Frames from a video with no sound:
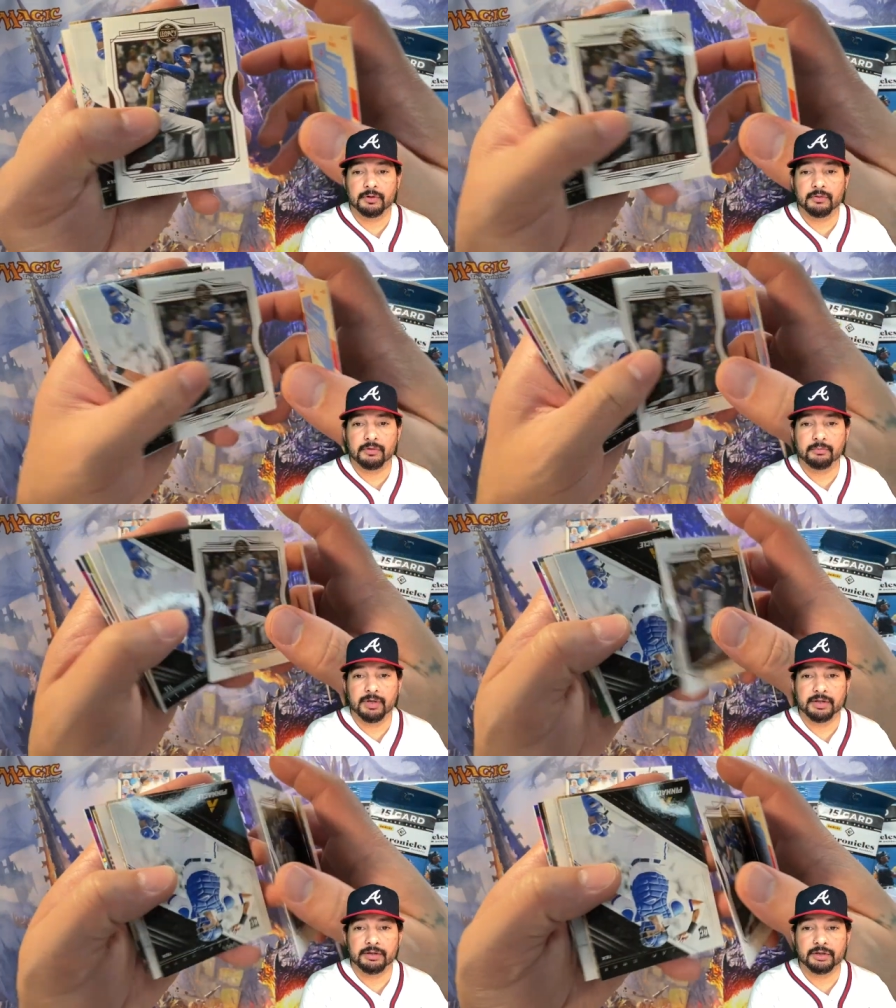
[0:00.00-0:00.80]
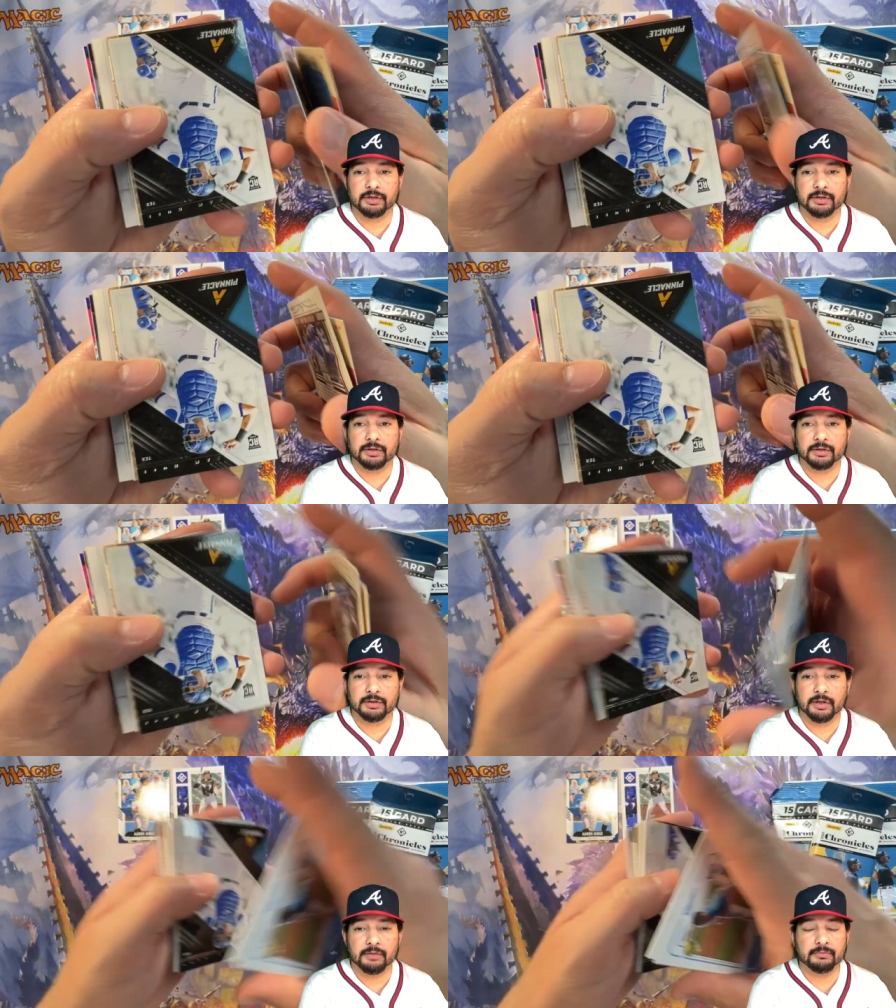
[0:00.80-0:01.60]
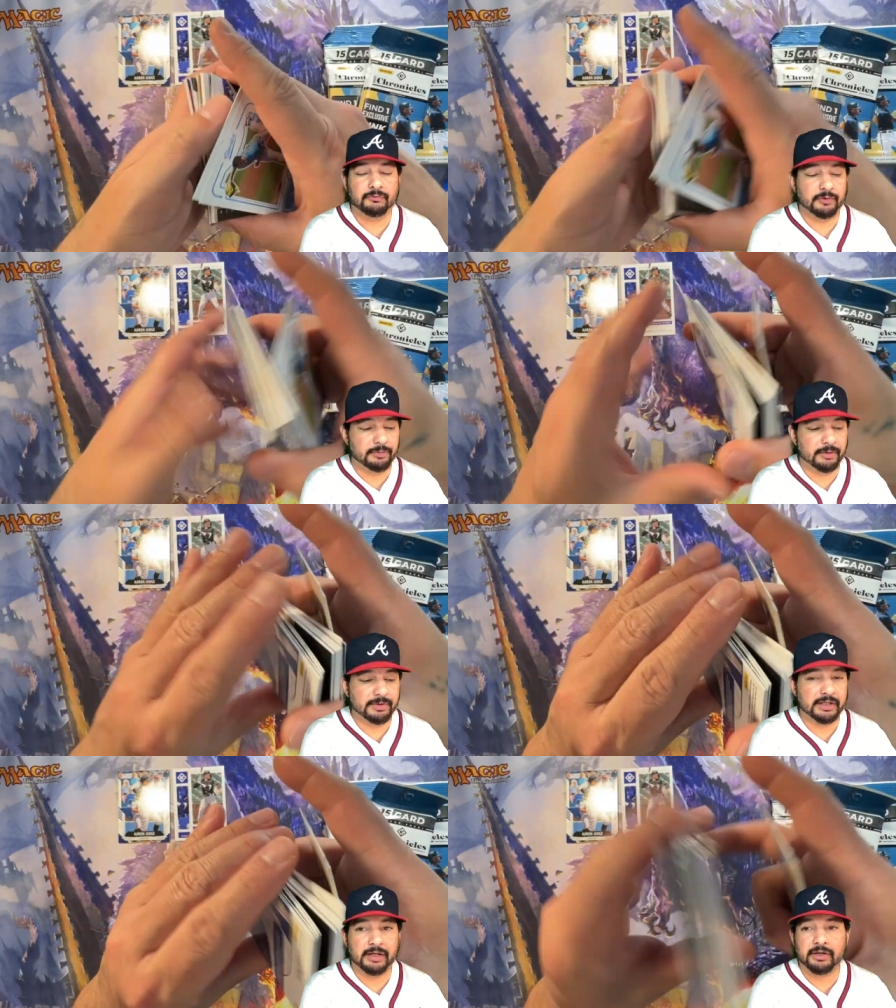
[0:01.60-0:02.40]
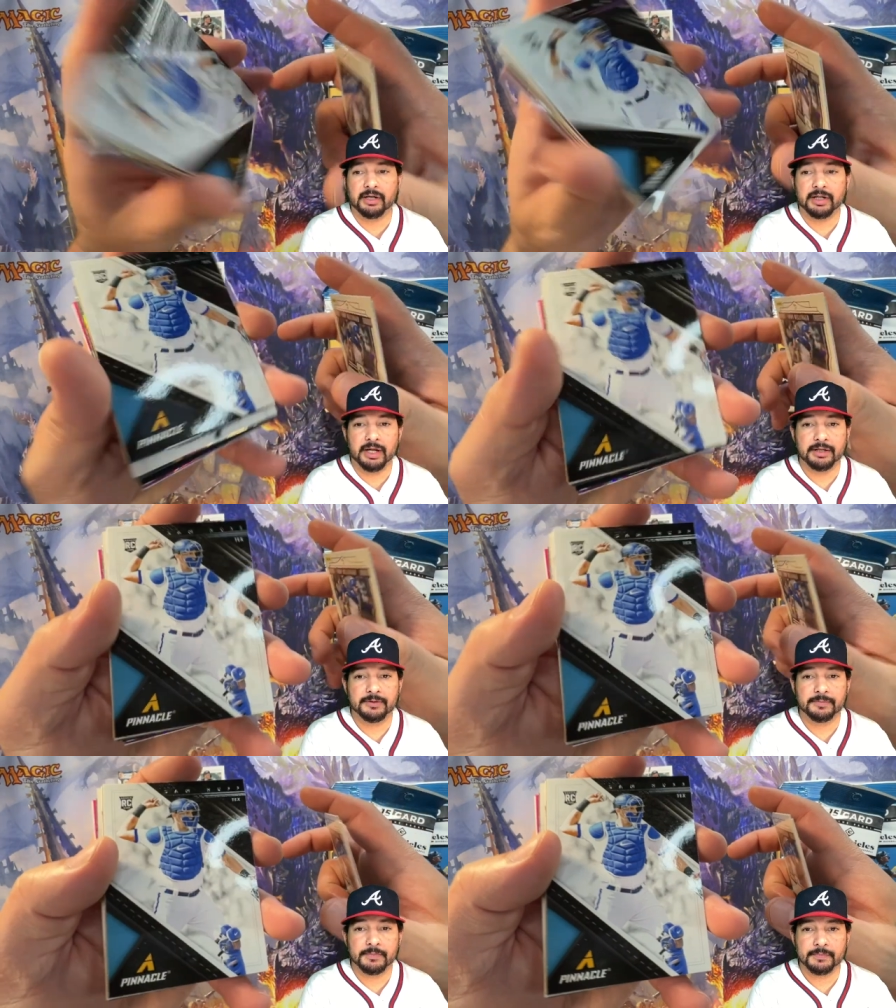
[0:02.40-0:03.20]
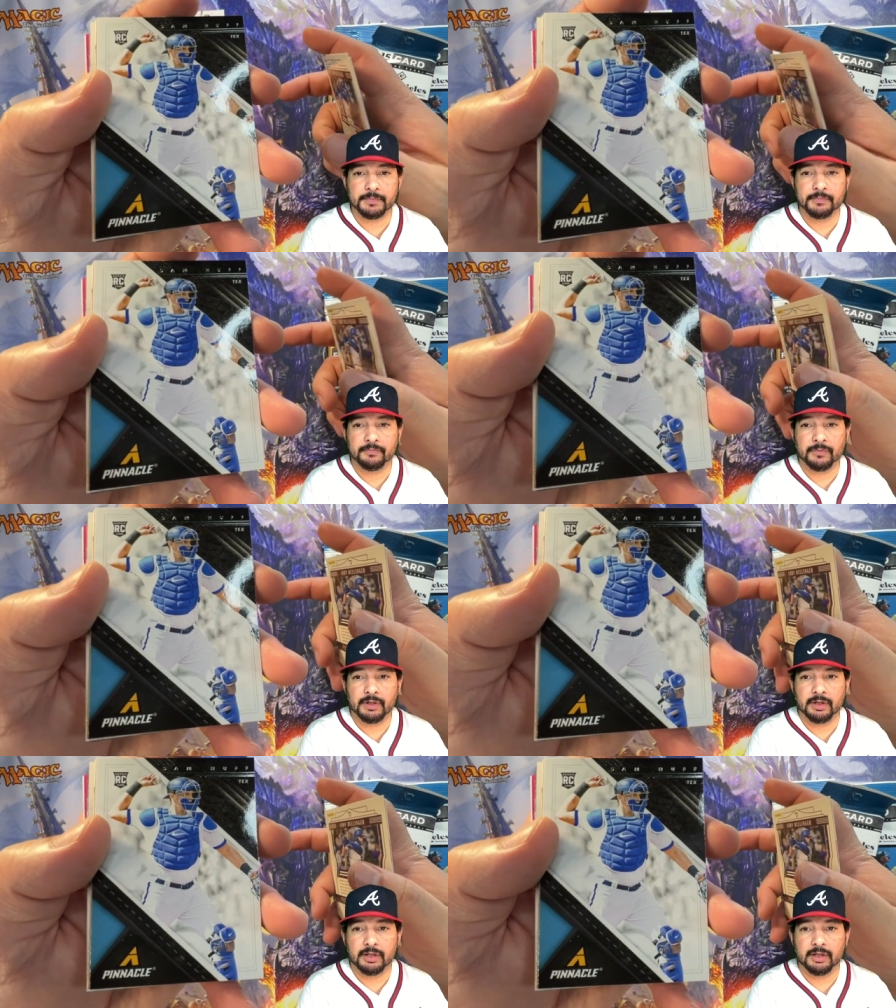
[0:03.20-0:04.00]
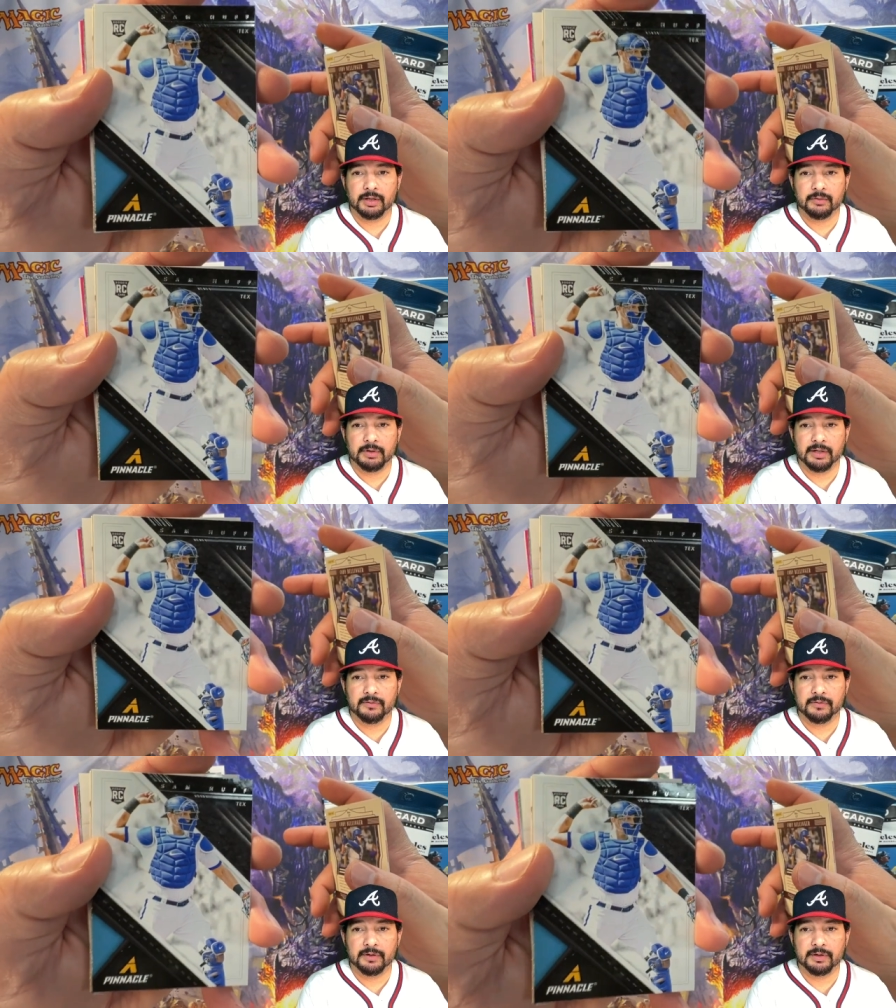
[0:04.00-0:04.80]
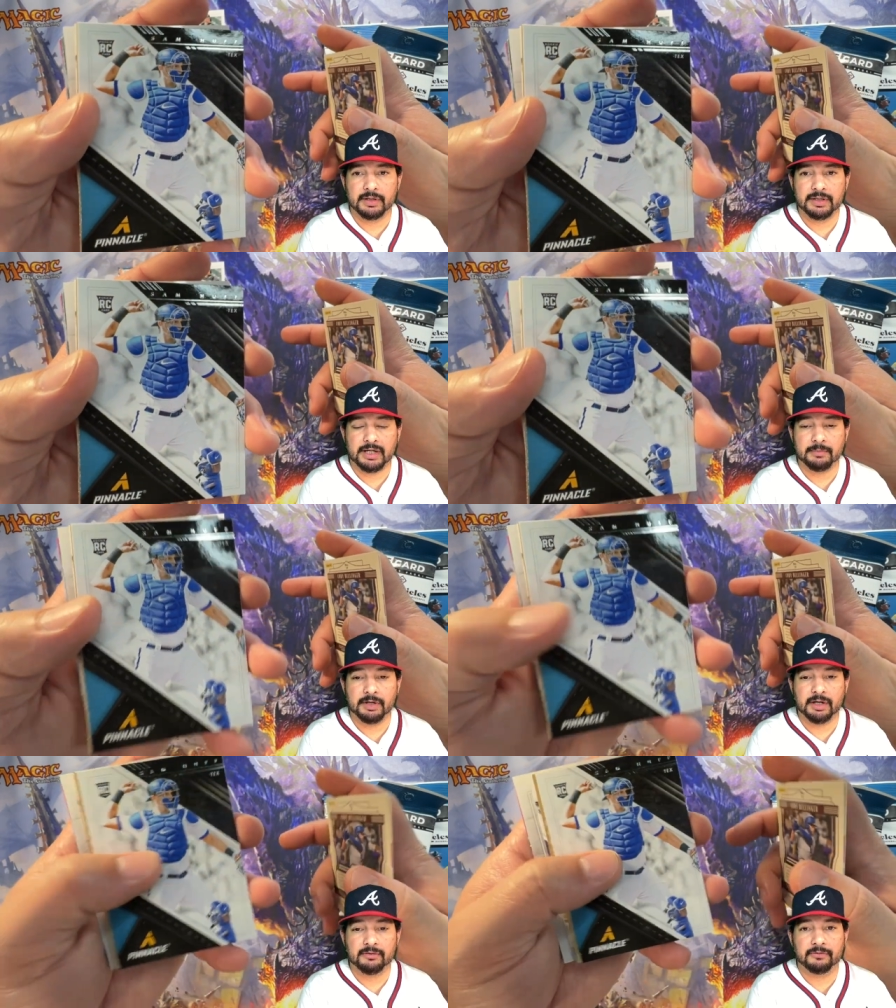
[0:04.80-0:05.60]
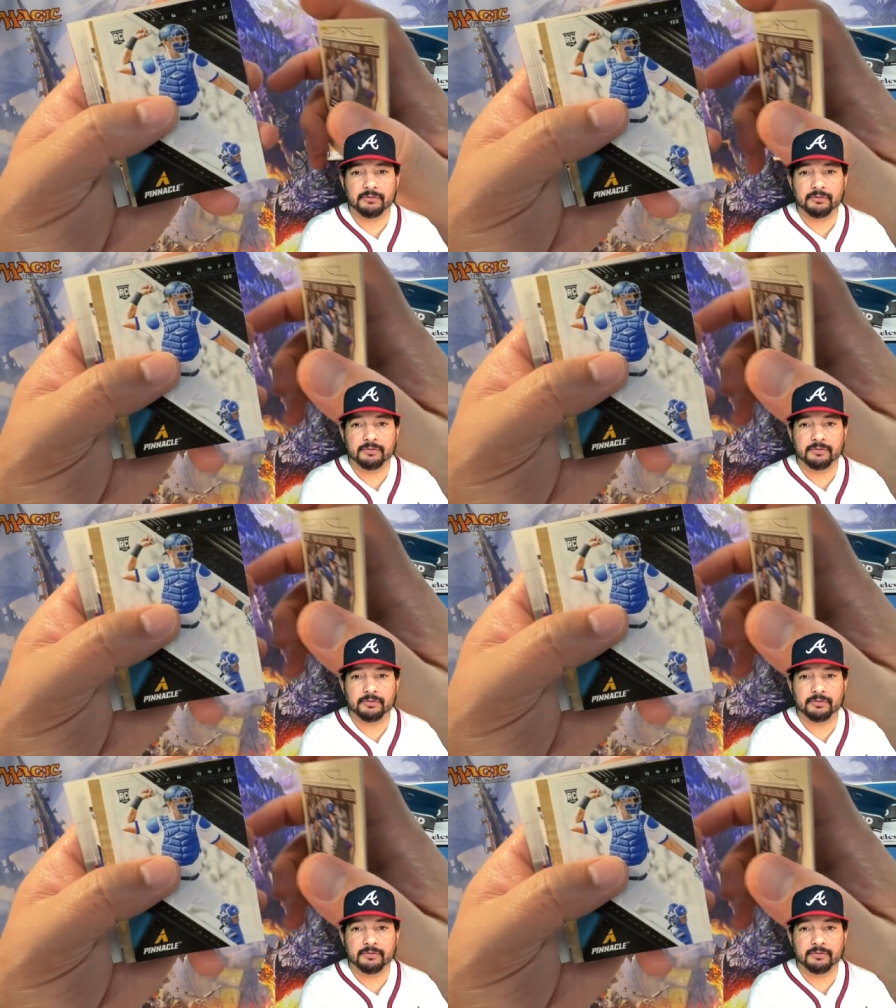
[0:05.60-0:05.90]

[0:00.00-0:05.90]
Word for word: Cody Bellinger. Oh, flip it upside down again. Uh, we have Sam Huff.